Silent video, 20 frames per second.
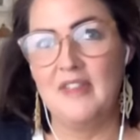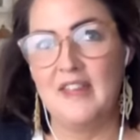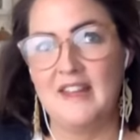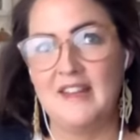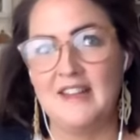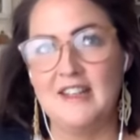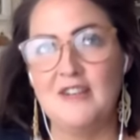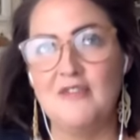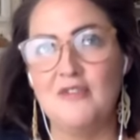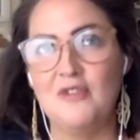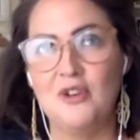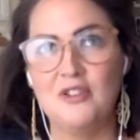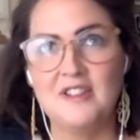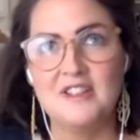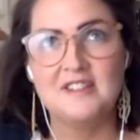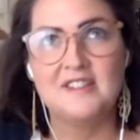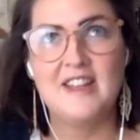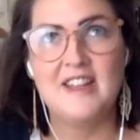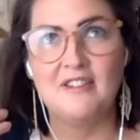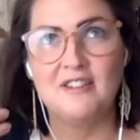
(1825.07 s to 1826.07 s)
But then you've got
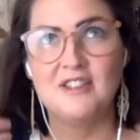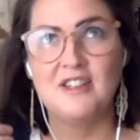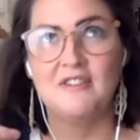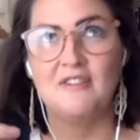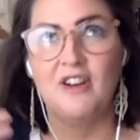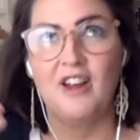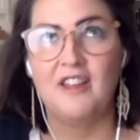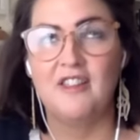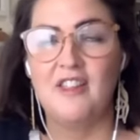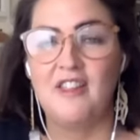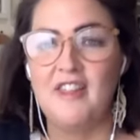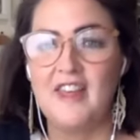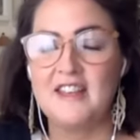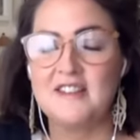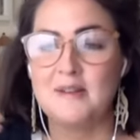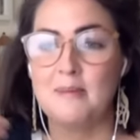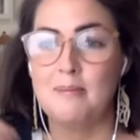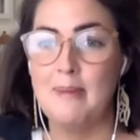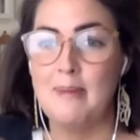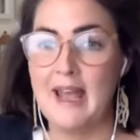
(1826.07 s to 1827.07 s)
this narrative like that
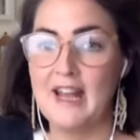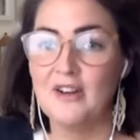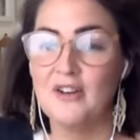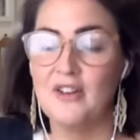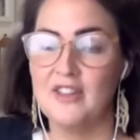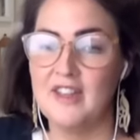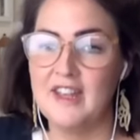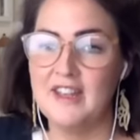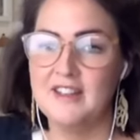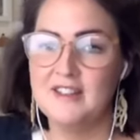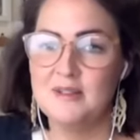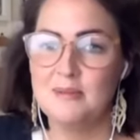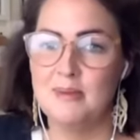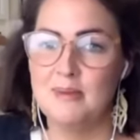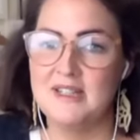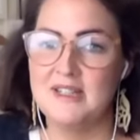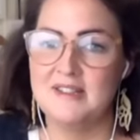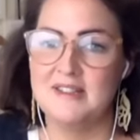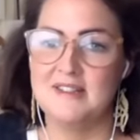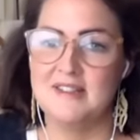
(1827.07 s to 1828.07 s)
that's a bad thing to
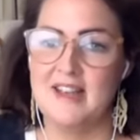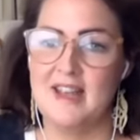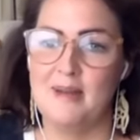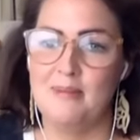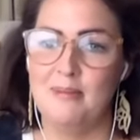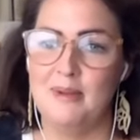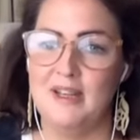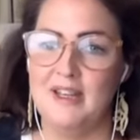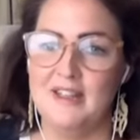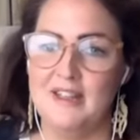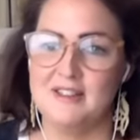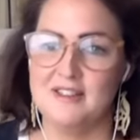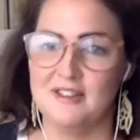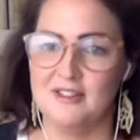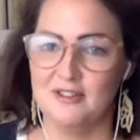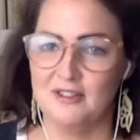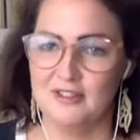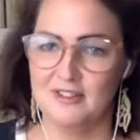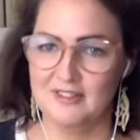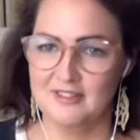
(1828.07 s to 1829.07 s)
be scissor happy and
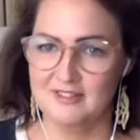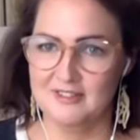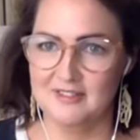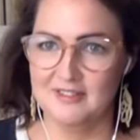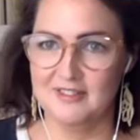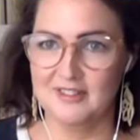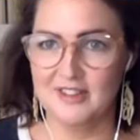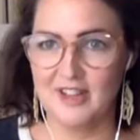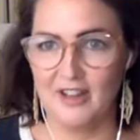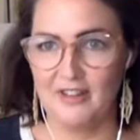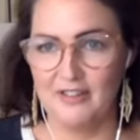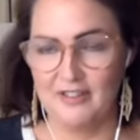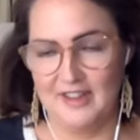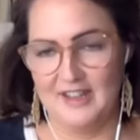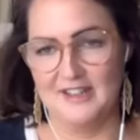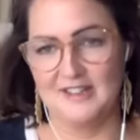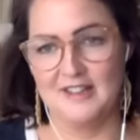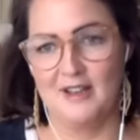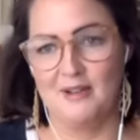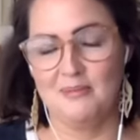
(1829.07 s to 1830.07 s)
to not cut
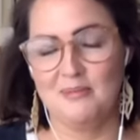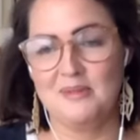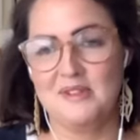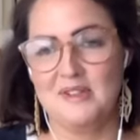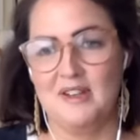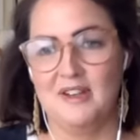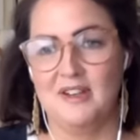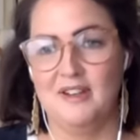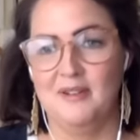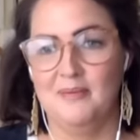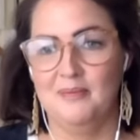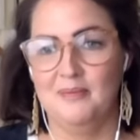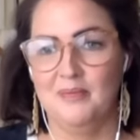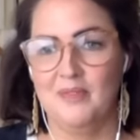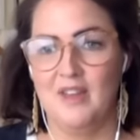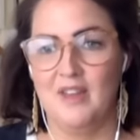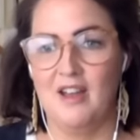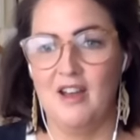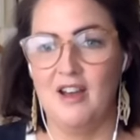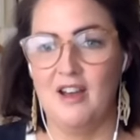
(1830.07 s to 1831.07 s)
things up. So
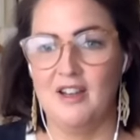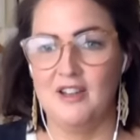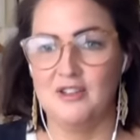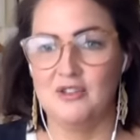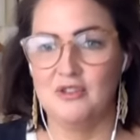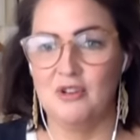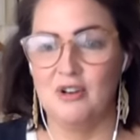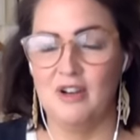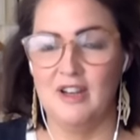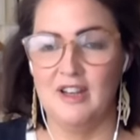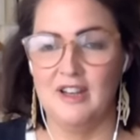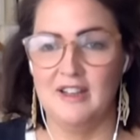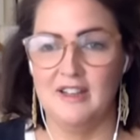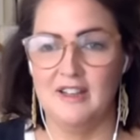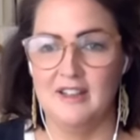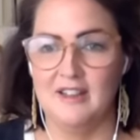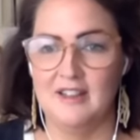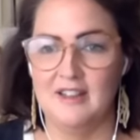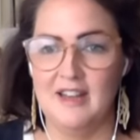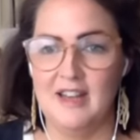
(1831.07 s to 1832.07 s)
I try
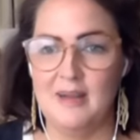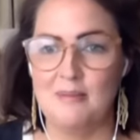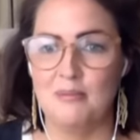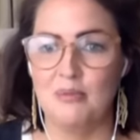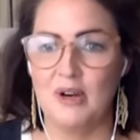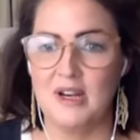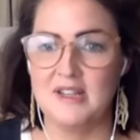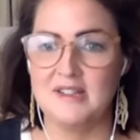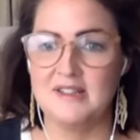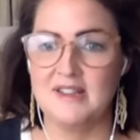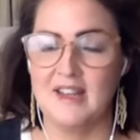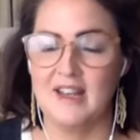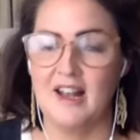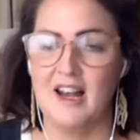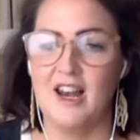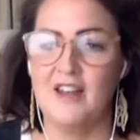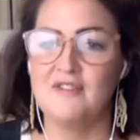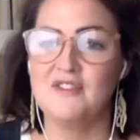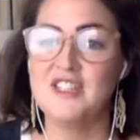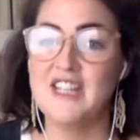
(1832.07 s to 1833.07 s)
and embrace it.
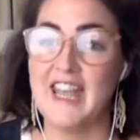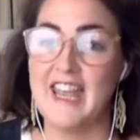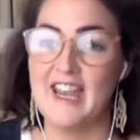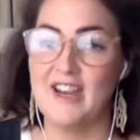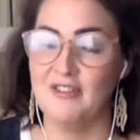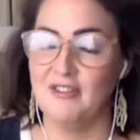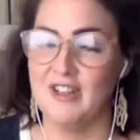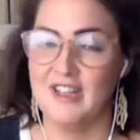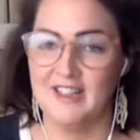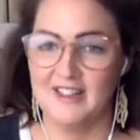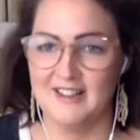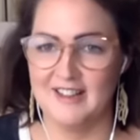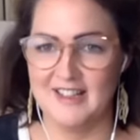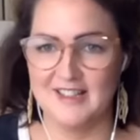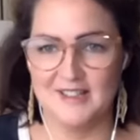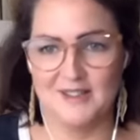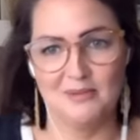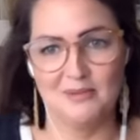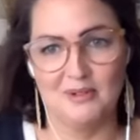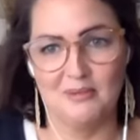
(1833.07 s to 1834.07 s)
I love tearing.
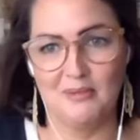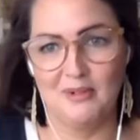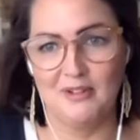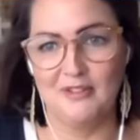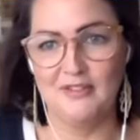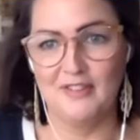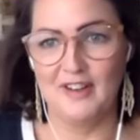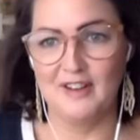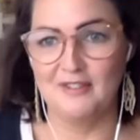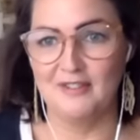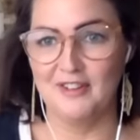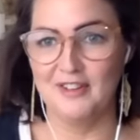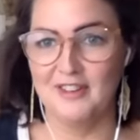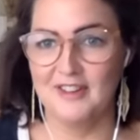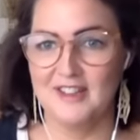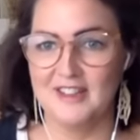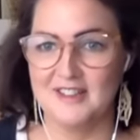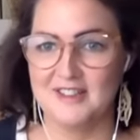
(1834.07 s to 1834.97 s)
That's one of my favourite yes.